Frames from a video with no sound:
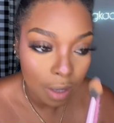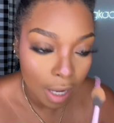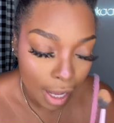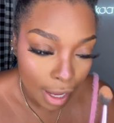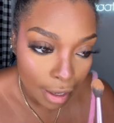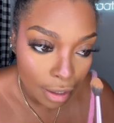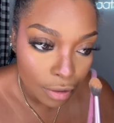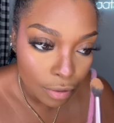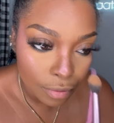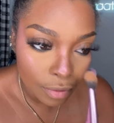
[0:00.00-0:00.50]

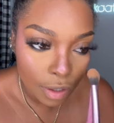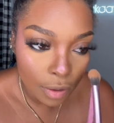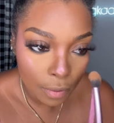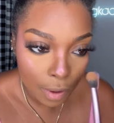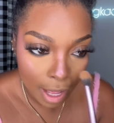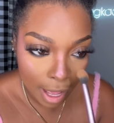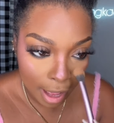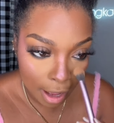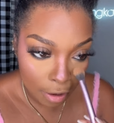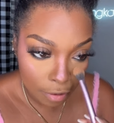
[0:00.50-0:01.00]
I don't know
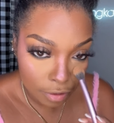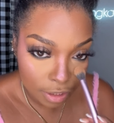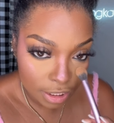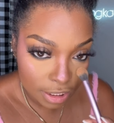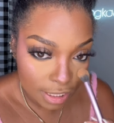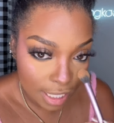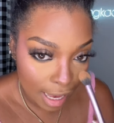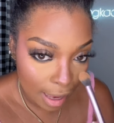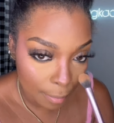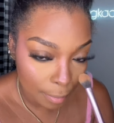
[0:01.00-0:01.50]
how this
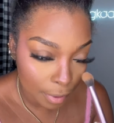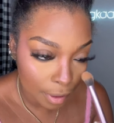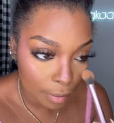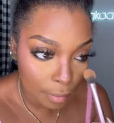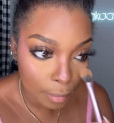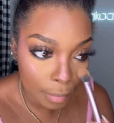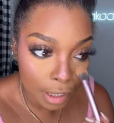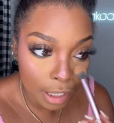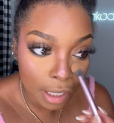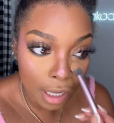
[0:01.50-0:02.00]

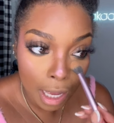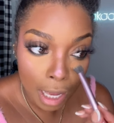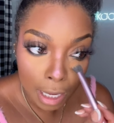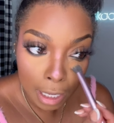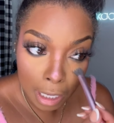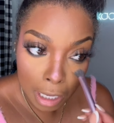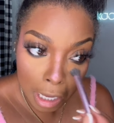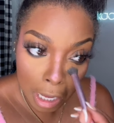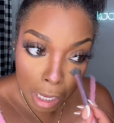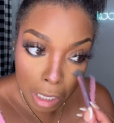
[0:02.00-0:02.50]
happened, but I
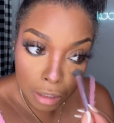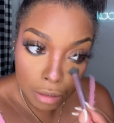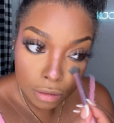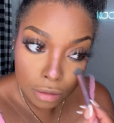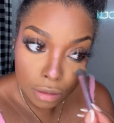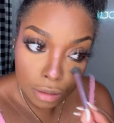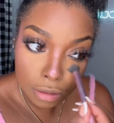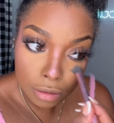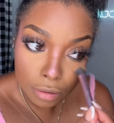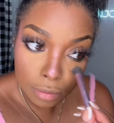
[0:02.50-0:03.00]
got a
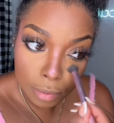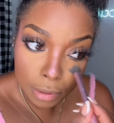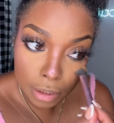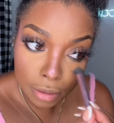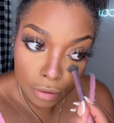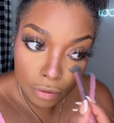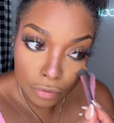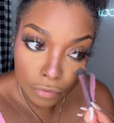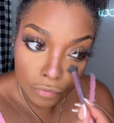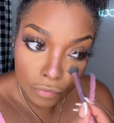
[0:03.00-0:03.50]
little bit
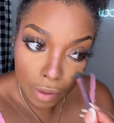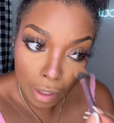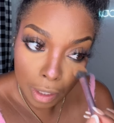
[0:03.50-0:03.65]
of